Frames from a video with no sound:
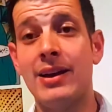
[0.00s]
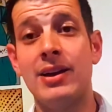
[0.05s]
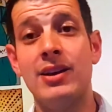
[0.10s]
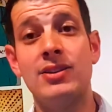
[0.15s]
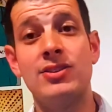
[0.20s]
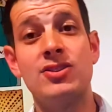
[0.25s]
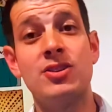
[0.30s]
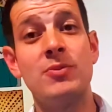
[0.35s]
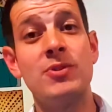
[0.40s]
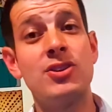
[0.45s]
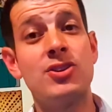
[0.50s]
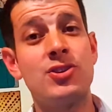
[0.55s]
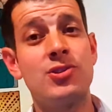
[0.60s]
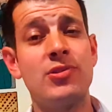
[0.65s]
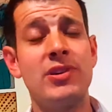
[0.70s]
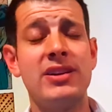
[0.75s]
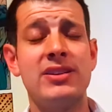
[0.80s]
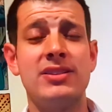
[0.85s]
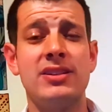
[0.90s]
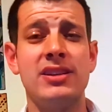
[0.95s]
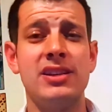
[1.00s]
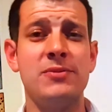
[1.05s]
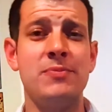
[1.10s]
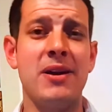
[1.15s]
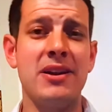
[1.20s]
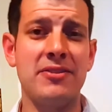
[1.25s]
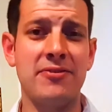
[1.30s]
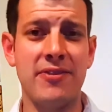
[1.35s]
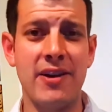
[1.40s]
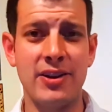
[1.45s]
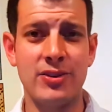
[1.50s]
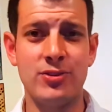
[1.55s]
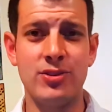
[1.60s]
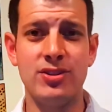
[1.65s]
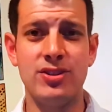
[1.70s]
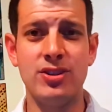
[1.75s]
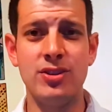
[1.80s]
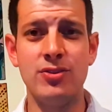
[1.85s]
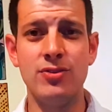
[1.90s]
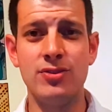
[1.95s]
some of the tricks that these manufacturers
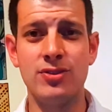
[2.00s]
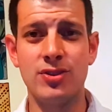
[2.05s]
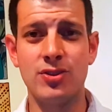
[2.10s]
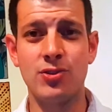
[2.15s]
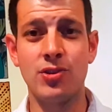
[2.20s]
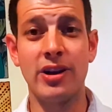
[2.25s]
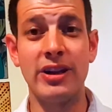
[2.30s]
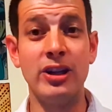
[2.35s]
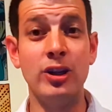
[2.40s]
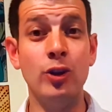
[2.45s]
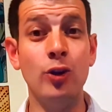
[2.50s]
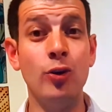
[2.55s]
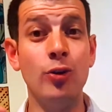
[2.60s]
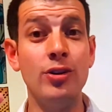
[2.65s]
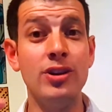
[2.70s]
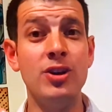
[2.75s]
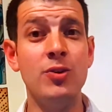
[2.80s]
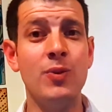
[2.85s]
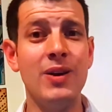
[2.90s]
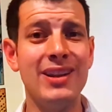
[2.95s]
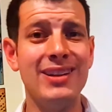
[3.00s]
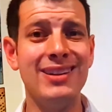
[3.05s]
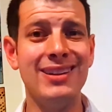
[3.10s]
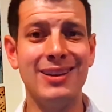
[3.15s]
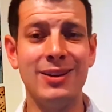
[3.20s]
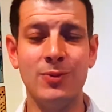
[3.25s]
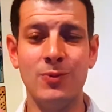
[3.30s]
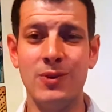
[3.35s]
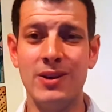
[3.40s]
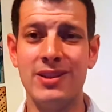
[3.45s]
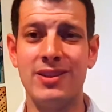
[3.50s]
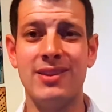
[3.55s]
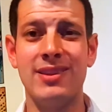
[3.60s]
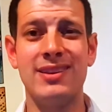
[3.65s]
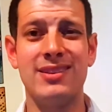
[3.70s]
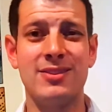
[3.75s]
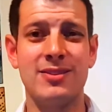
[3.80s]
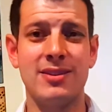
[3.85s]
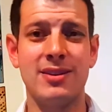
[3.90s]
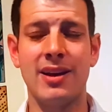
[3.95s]
use to try and lure you in with
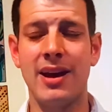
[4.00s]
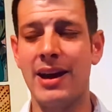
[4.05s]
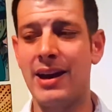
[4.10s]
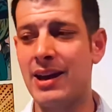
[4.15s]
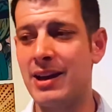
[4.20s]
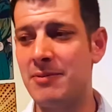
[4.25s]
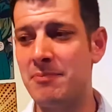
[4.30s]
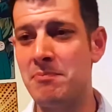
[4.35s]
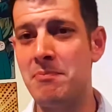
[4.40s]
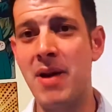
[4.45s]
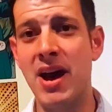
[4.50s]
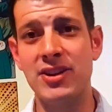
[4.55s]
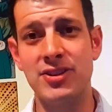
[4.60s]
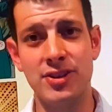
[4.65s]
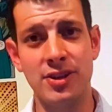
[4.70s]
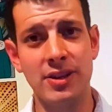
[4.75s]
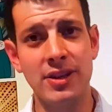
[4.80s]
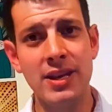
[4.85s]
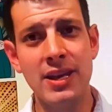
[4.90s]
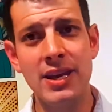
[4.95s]
this measure,